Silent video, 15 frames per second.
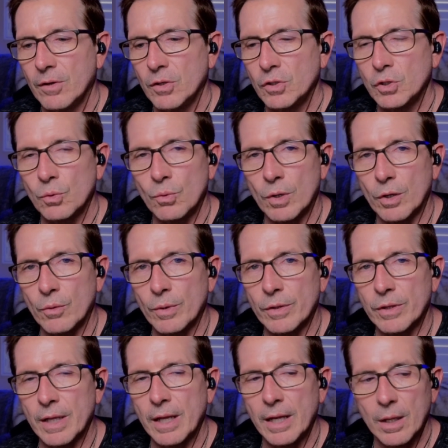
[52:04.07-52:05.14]
to work with
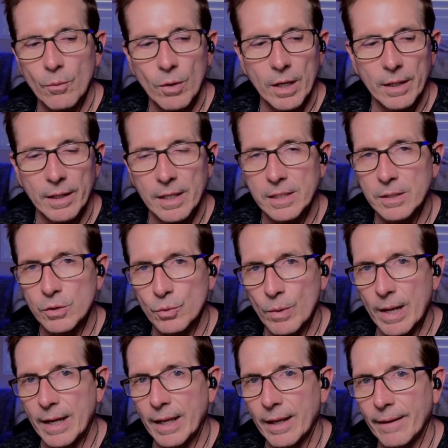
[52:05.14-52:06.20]
anyone that is
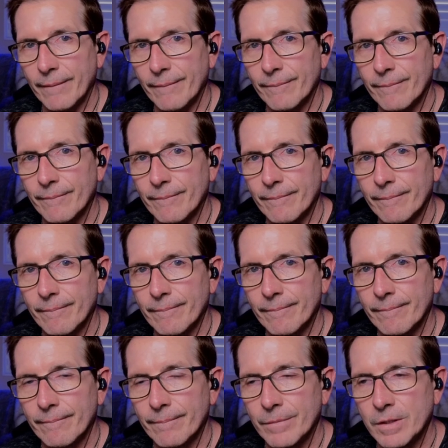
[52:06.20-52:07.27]
ready
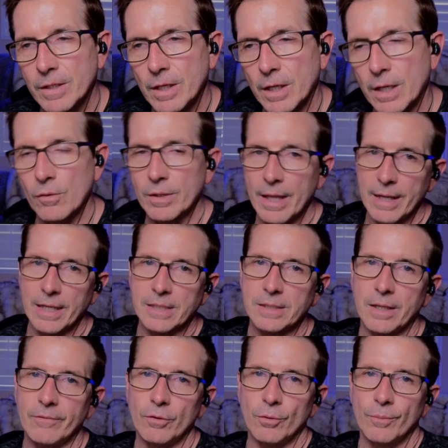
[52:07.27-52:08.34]
to go to that next
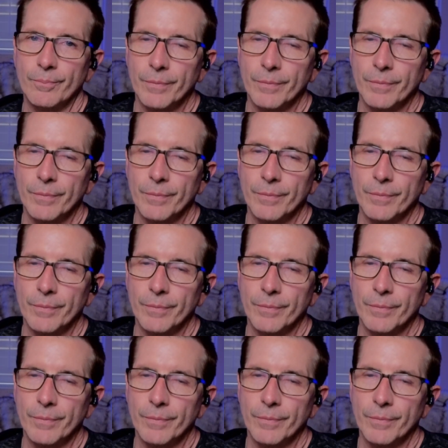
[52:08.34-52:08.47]
level.